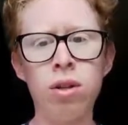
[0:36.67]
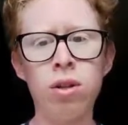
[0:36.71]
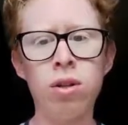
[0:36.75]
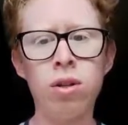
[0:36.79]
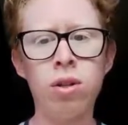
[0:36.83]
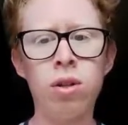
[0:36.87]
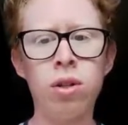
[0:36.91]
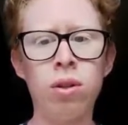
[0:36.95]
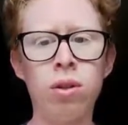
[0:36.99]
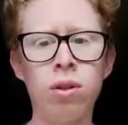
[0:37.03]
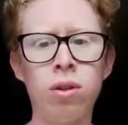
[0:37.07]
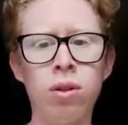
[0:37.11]

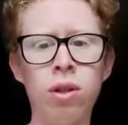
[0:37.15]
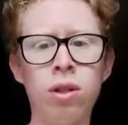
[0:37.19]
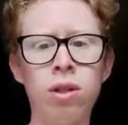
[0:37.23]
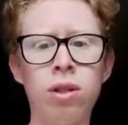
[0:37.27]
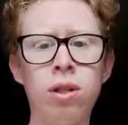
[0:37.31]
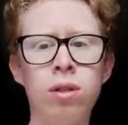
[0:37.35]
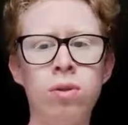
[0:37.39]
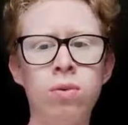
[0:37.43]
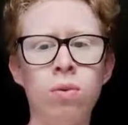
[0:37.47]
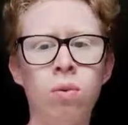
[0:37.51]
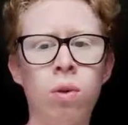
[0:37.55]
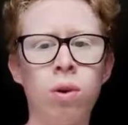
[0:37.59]
So this
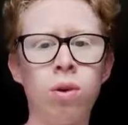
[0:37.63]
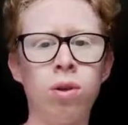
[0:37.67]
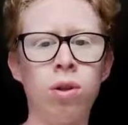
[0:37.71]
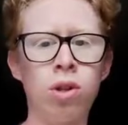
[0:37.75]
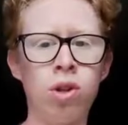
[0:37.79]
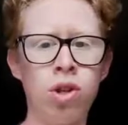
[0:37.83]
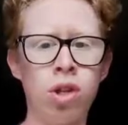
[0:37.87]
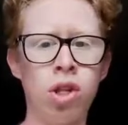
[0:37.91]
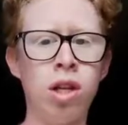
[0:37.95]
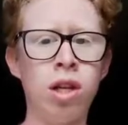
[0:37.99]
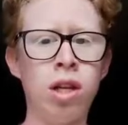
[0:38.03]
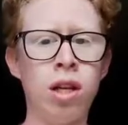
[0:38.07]
is what
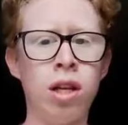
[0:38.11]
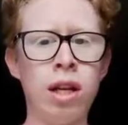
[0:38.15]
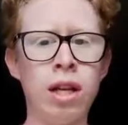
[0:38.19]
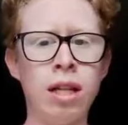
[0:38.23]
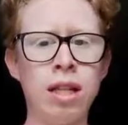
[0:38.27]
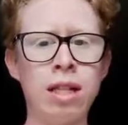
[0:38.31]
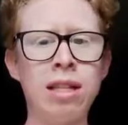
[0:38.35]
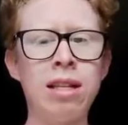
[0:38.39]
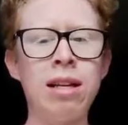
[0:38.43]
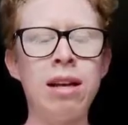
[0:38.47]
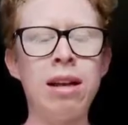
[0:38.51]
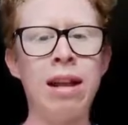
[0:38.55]
she
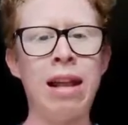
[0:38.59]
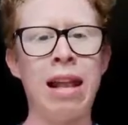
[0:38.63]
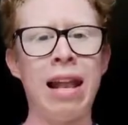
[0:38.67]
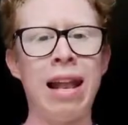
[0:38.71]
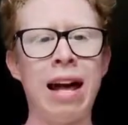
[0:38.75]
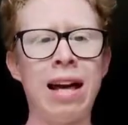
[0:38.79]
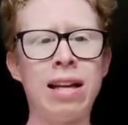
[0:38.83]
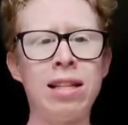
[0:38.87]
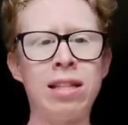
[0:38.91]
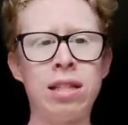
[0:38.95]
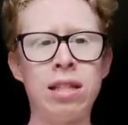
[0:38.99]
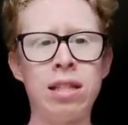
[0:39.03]
did
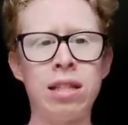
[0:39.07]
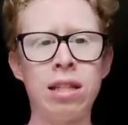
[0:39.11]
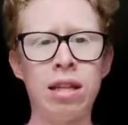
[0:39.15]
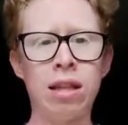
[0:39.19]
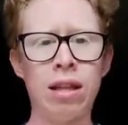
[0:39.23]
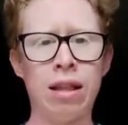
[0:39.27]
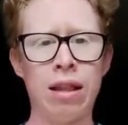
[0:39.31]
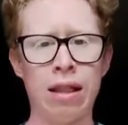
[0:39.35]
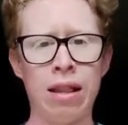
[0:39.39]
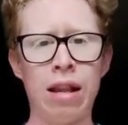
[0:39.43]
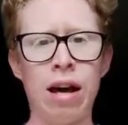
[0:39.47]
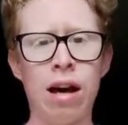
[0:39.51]
last
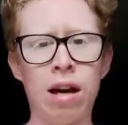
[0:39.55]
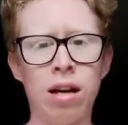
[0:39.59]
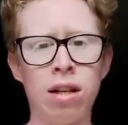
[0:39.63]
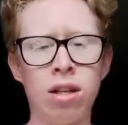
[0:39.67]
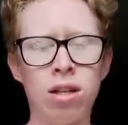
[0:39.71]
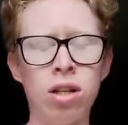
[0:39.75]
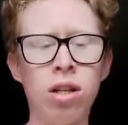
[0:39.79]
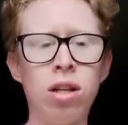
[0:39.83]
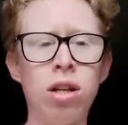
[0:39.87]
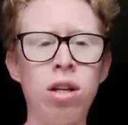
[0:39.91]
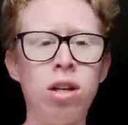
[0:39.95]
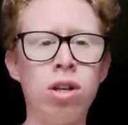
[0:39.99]

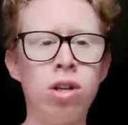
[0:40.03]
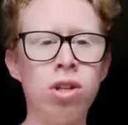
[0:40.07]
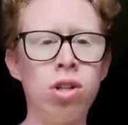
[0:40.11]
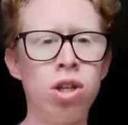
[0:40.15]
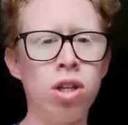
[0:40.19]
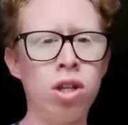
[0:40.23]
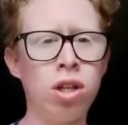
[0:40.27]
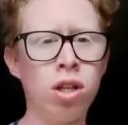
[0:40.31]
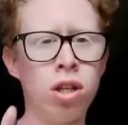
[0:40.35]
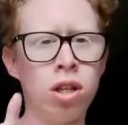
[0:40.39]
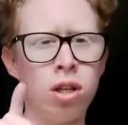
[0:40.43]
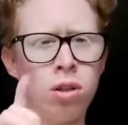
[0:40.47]
night.
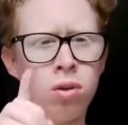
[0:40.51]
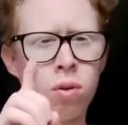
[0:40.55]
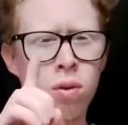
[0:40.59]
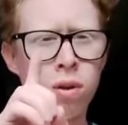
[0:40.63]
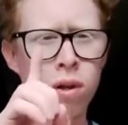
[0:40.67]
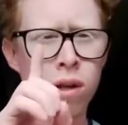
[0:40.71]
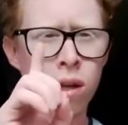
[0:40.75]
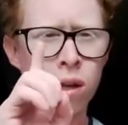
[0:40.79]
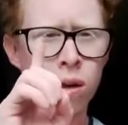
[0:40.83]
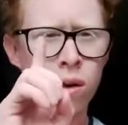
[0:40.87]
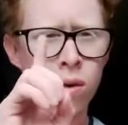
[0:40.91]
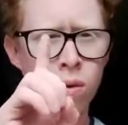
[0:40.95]
She did it
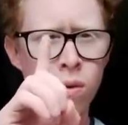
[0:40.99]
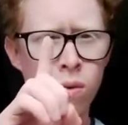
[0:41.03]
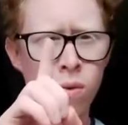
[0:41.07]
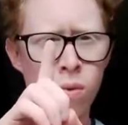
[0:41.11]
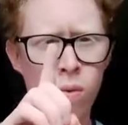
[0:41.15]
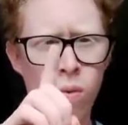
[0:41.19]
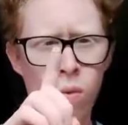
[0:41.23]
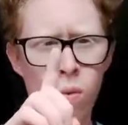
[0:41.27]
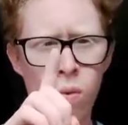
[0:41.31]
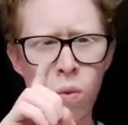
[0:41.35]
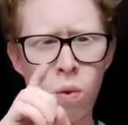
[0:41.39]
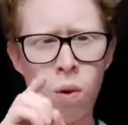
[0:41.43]
only
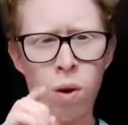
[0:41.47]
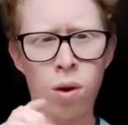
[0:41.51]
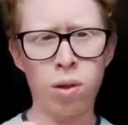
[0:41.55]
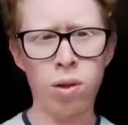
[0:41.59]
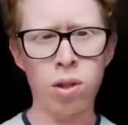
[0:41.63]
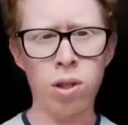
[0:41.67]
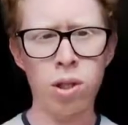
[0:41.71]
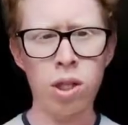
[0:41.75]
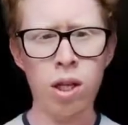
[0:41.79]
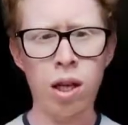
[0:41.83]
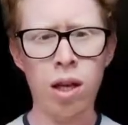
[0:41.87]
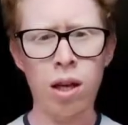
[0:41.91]

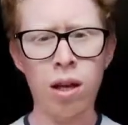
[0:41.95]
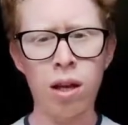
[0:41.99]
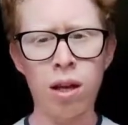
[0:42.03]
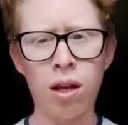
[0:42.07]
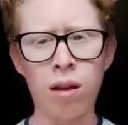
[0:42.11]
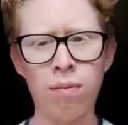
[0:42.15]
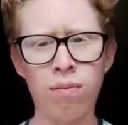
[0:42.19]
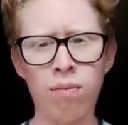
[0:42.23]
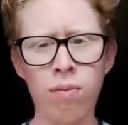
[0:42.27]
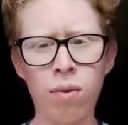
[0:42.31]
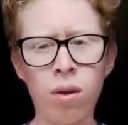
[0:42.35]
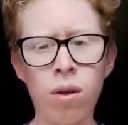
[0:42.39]
one
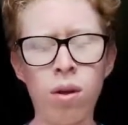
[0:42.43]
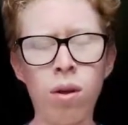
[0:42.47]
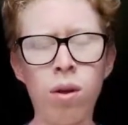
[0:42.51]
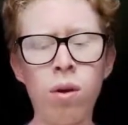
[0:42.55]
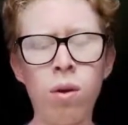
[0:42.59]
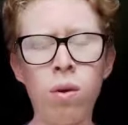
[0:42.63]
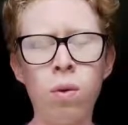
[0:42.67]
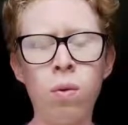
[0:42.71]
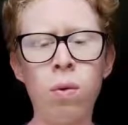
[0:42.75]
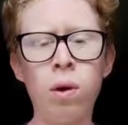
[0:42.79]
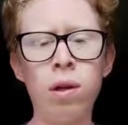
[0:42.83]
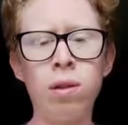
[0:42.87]
time.
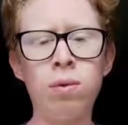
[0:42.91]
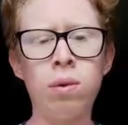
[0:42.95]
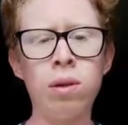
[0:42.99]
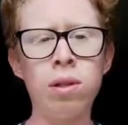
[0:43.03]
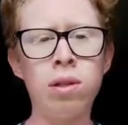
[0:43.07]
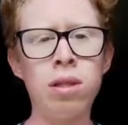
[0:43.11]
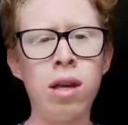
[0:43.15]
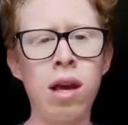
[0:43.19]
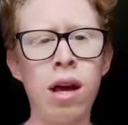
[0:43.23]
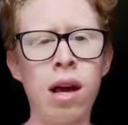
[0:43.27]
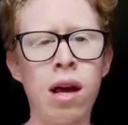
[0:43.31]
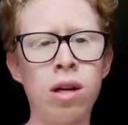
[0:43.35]
What
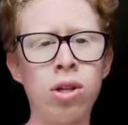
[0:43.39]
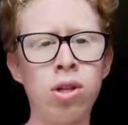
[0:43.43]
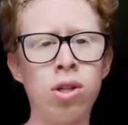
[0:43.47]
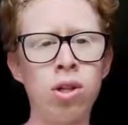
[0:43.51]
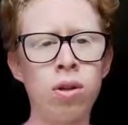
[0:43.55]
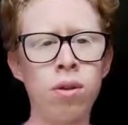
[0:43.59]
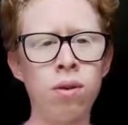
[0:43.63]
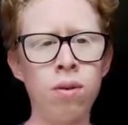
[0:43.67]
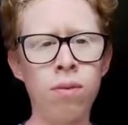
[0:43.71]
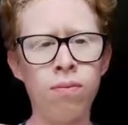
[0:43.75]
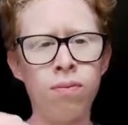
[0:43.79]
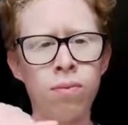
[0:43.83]
was the
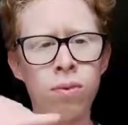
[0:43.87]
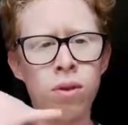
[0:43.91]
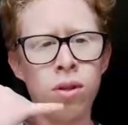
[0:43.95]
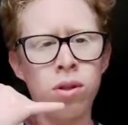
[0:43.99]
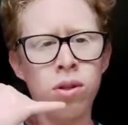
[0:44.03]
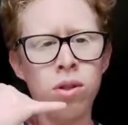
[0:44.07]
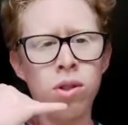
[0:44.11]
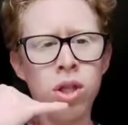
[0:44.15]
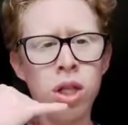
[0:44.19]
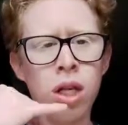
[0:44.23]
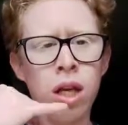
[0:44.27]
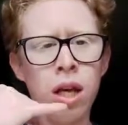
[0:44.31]
action?
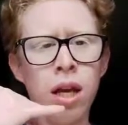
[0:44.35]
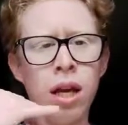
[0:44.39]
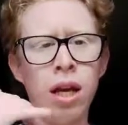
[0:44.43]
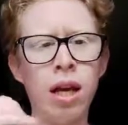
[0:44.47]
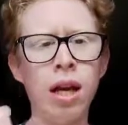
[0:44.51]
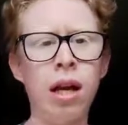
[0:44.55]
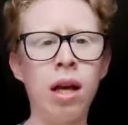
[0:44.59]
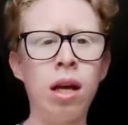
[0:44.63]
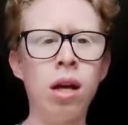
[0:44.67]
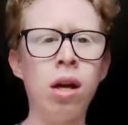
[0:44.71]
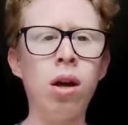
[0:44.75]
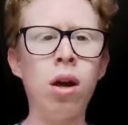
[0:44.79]
She
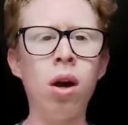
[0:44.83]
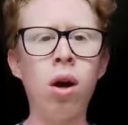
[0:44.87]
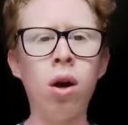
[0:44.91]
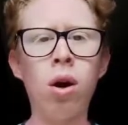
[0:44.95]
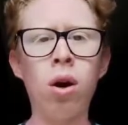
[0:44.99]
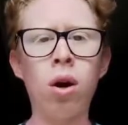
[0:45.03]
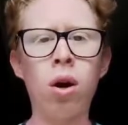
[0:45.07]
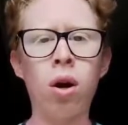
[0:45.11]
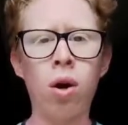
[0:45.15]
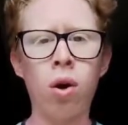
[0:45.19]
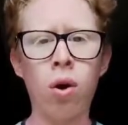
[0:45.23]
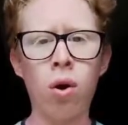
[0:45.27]

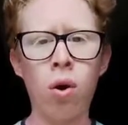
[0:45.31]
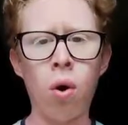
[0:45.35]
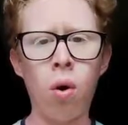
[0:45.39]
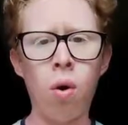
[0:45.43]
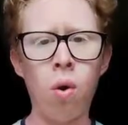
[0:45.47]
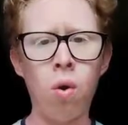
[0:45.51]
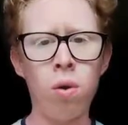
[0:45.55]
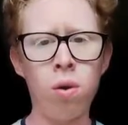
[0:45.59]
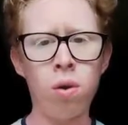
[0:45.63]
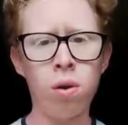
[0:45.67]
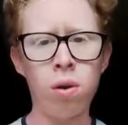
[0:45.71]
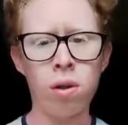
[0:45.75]

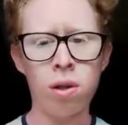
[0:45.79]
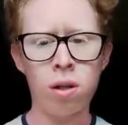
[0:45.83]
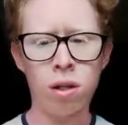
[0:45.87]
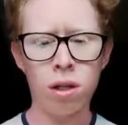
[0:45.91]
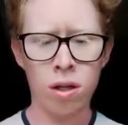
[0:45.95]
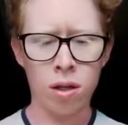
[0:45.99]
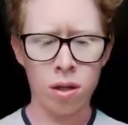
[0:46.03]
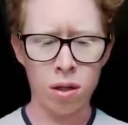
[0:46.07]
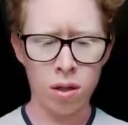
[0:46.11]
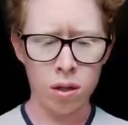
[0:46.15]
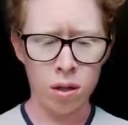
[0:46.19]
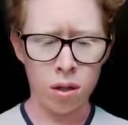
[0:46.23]
called.